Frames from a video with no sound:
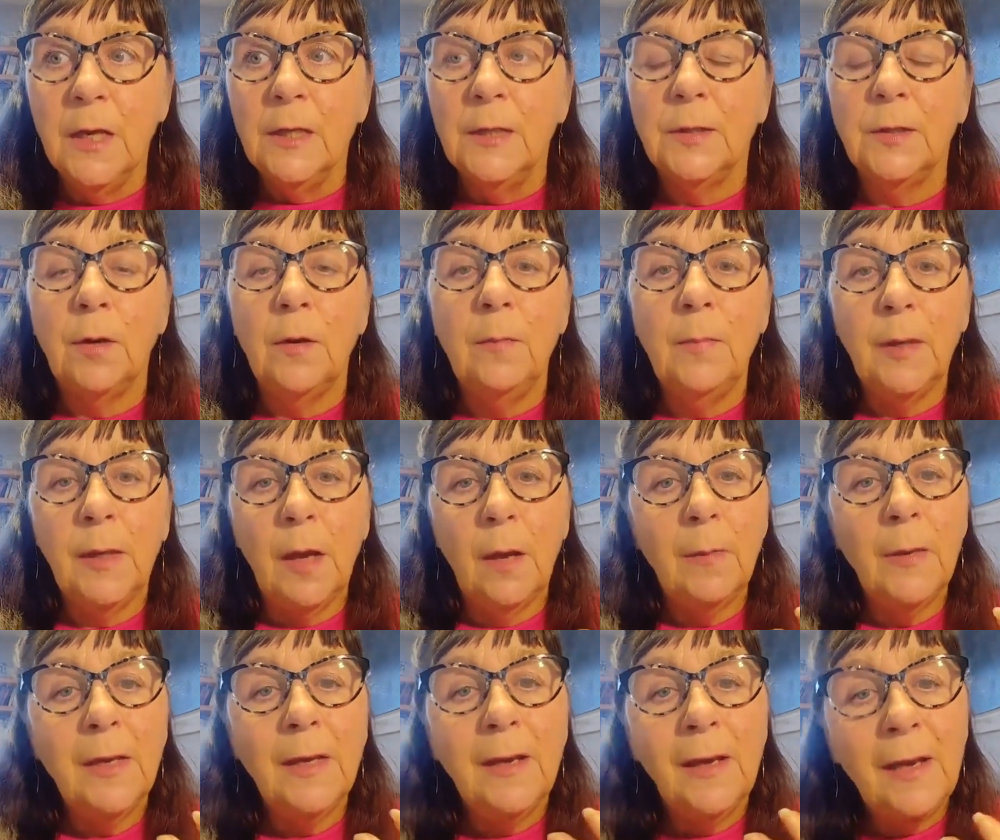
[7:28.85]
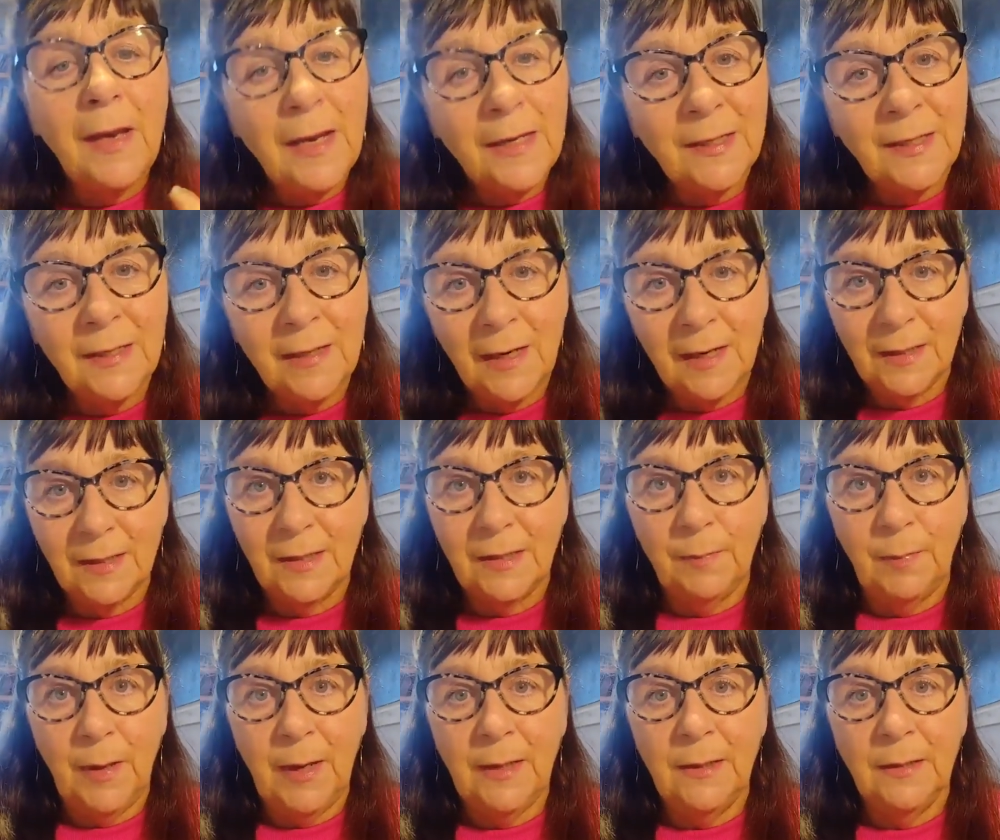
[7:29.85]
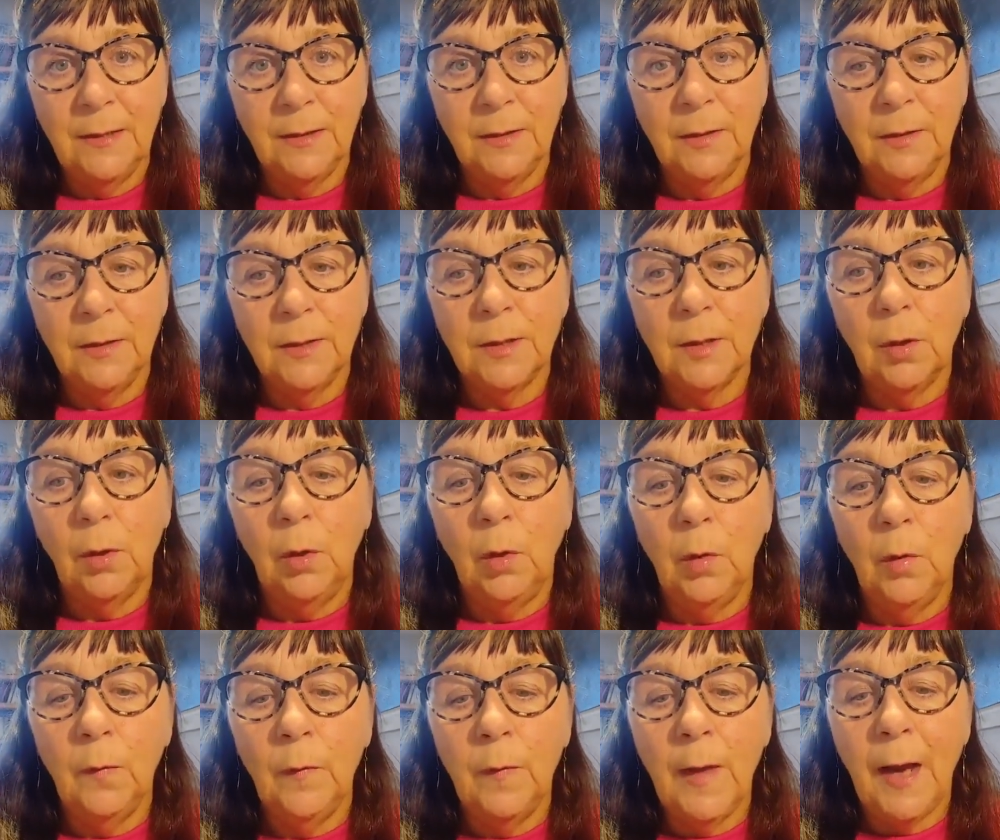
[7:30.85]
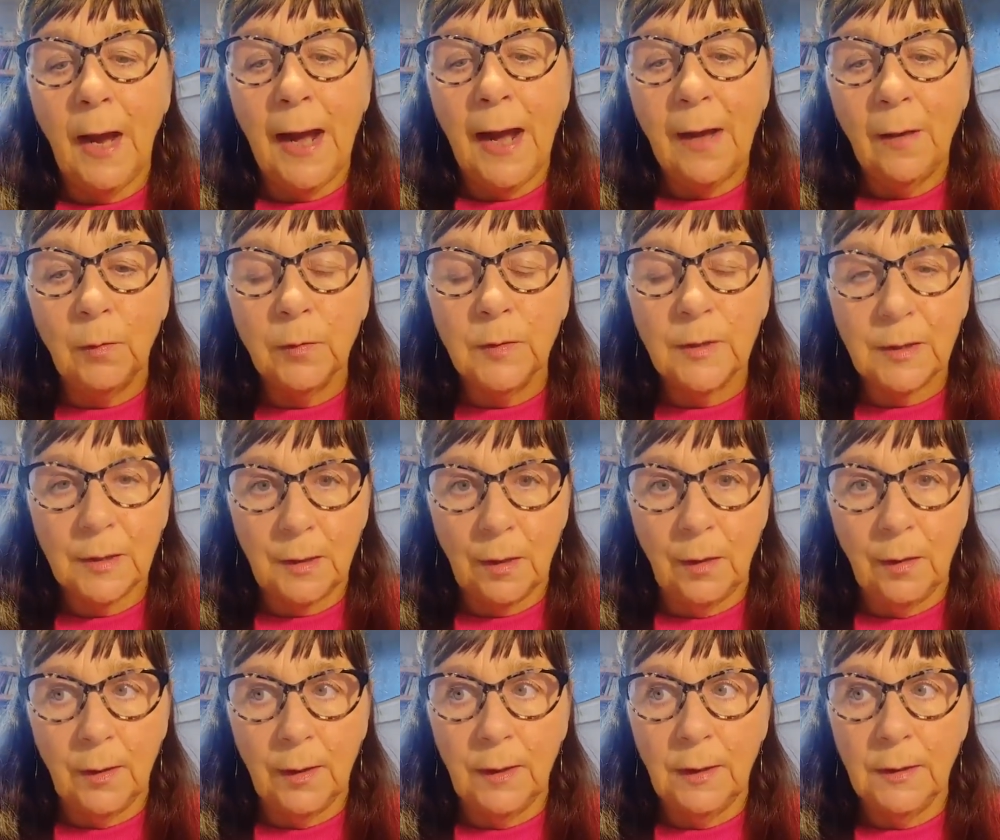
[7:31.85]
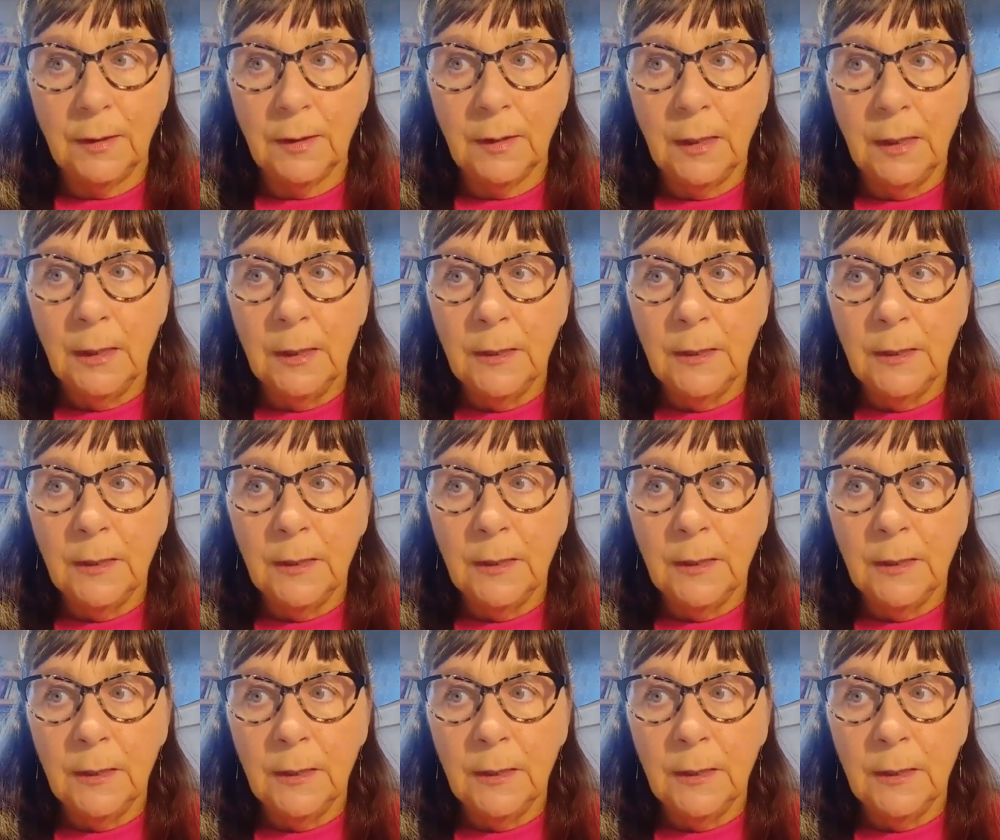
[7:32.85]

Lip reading: So I'm becoming less and less dependent on outside